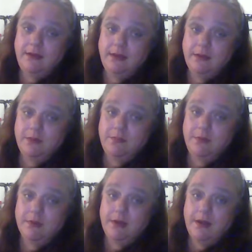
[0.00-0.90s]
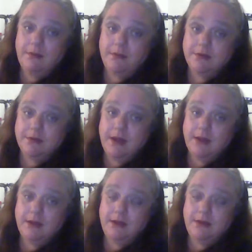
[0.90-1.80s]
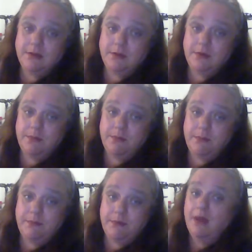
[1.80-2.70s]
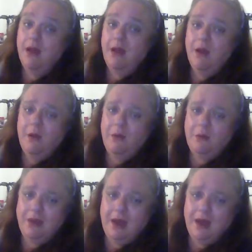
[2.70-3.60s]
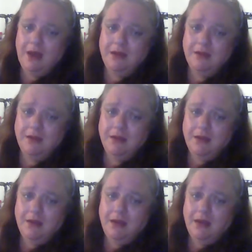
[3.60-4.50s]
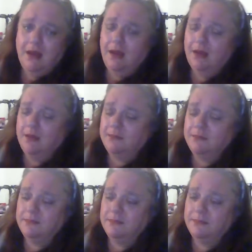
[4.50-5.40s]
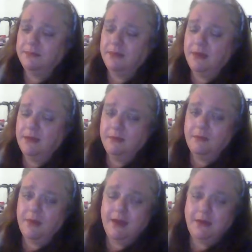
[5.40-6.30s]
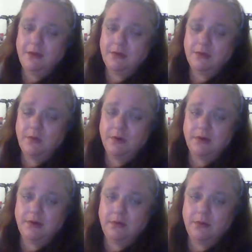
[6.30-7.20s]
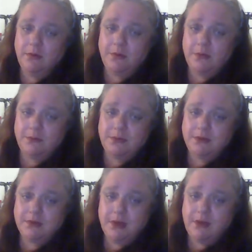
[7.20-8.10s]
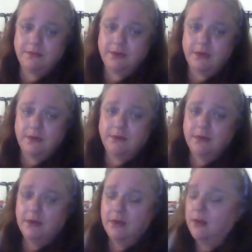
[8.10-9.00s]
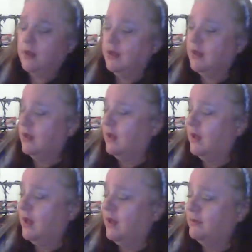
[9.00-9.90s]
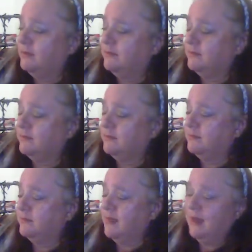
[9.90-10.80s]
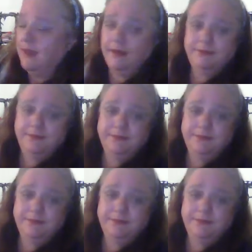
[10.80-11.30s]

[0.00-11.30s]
to deal with borderline personality disorder people? Oh, yeah. Um, well, I used to work in group homes and stuff, so, um, yeah.